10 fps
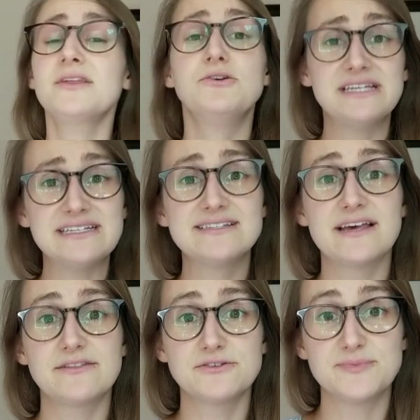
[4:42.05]
You need to
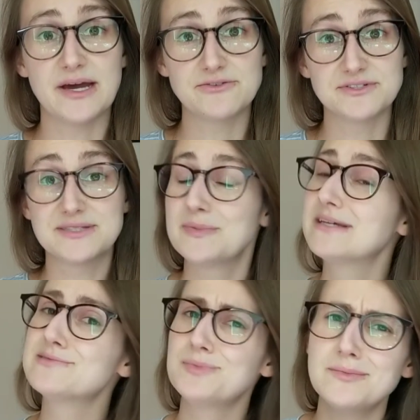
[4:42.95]
set those boundaries
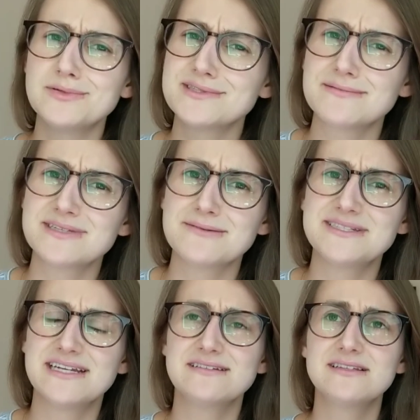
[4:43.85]
because people
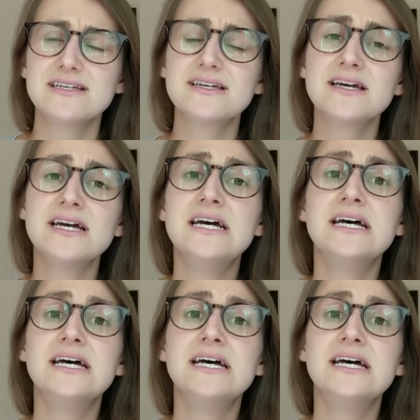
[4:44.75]
sometimes tend to think